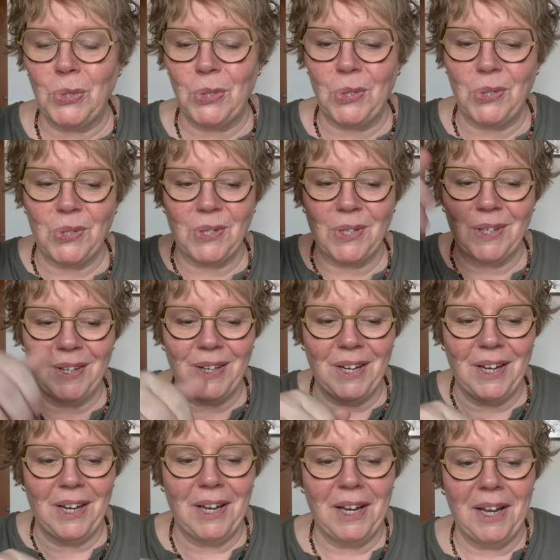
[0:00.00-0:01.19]
just
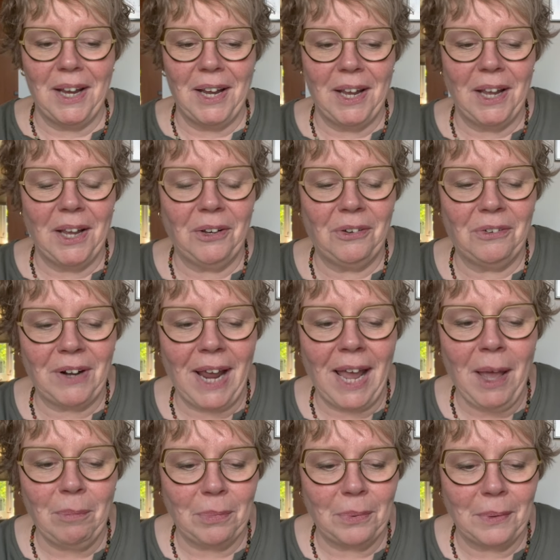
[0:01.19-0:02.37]

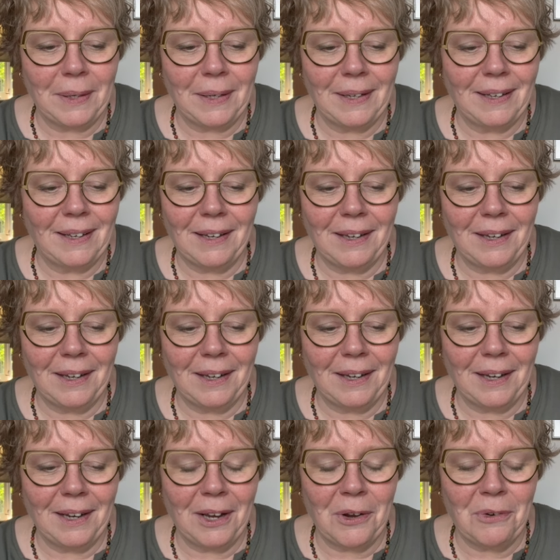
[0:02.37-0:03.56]
grab
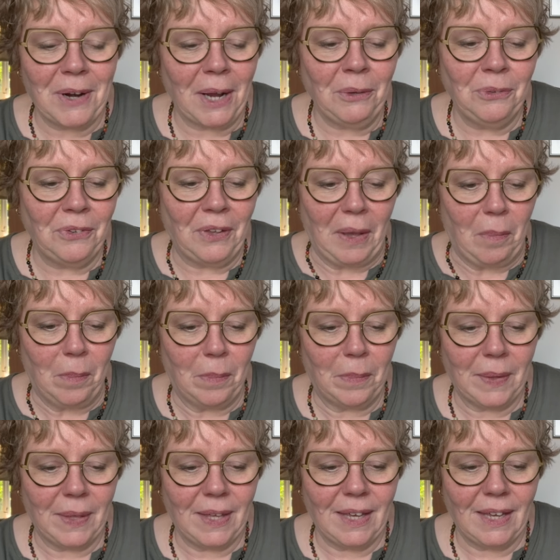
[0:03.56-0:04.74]
around him,
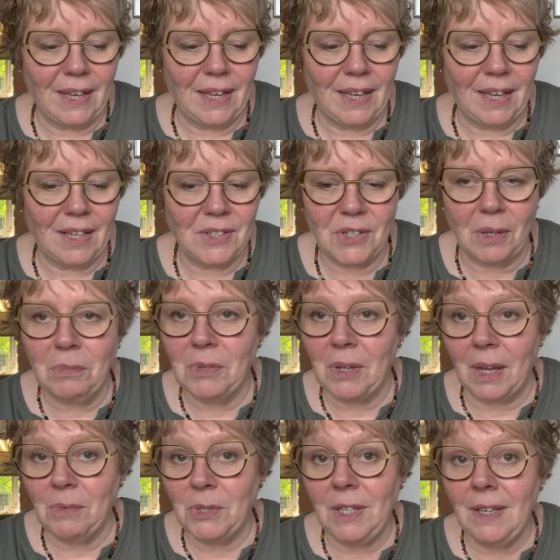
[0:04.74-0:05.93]
and
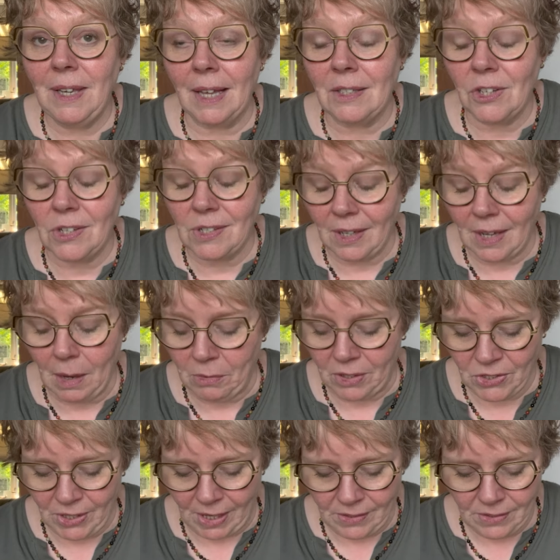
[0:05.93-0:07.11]
sometimes he catches the camera
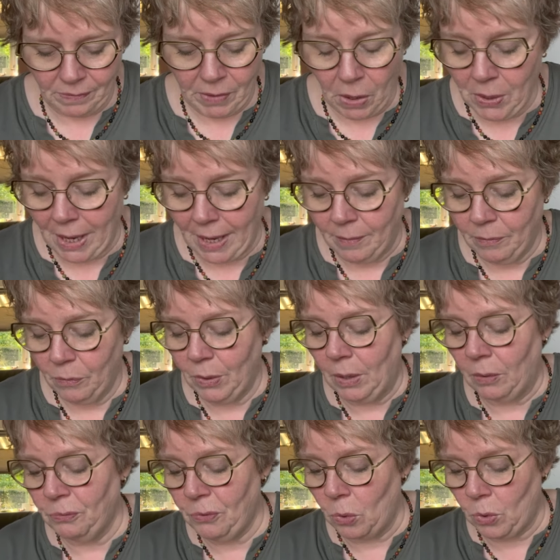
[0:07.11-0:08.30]
stand. Okay, well,
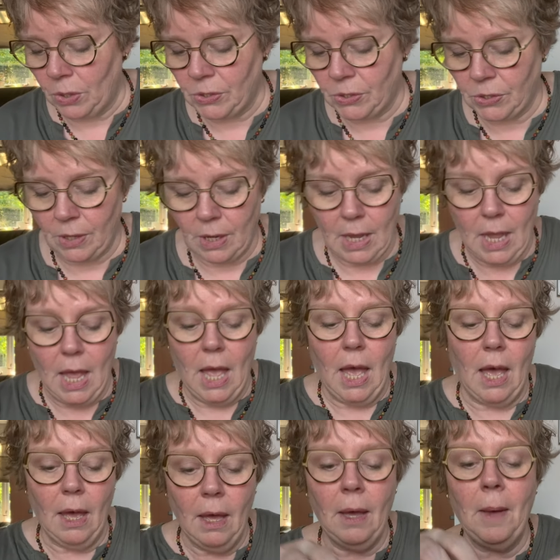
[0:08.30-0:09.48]
focus.
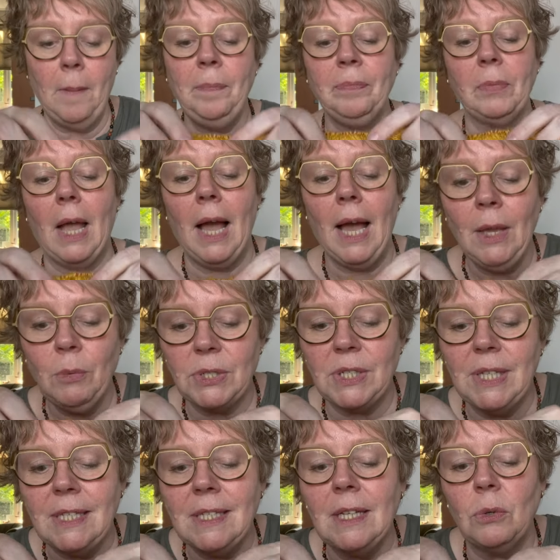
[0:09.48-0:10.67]
I was
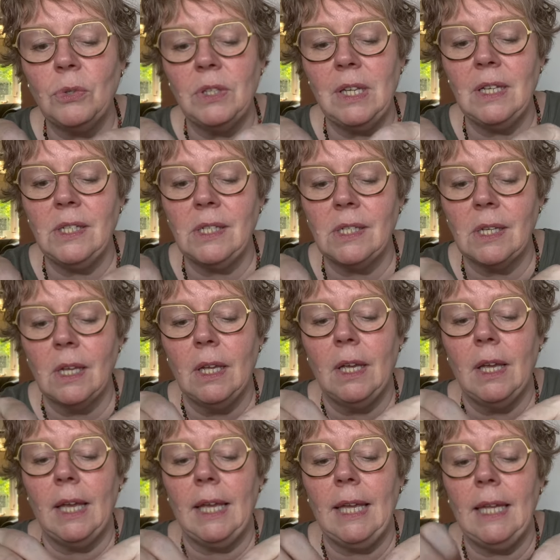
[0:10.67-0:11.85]
knitting on this
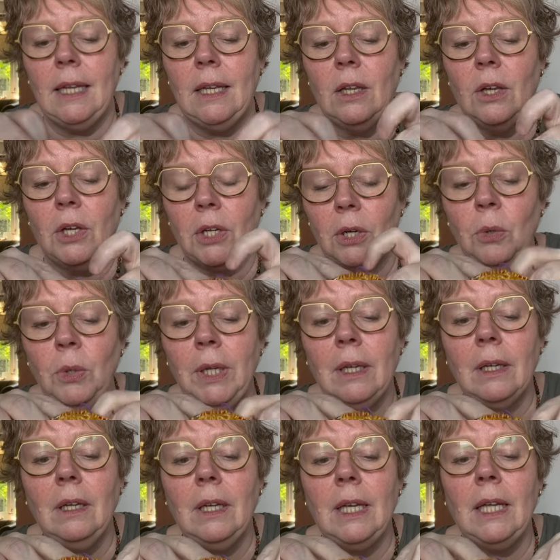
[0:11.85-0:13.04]
in
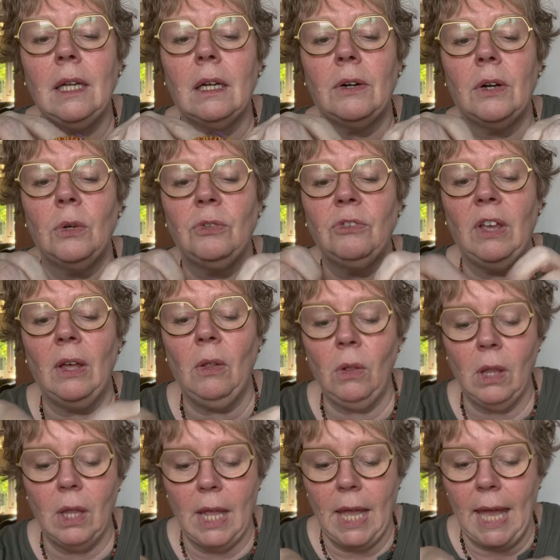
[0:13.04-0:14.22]
Groningen in our hotel,
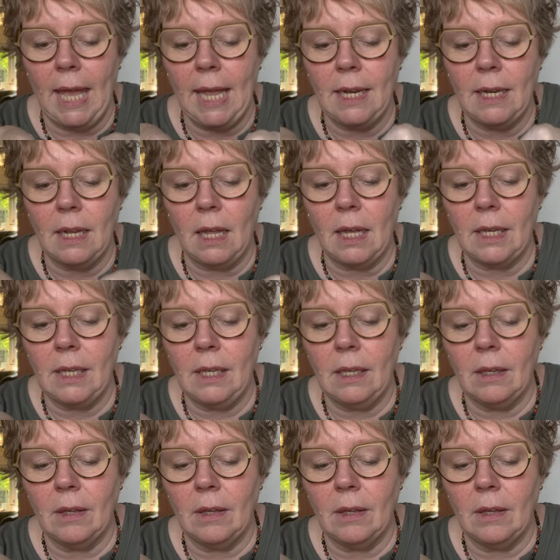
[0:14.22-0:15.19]
and I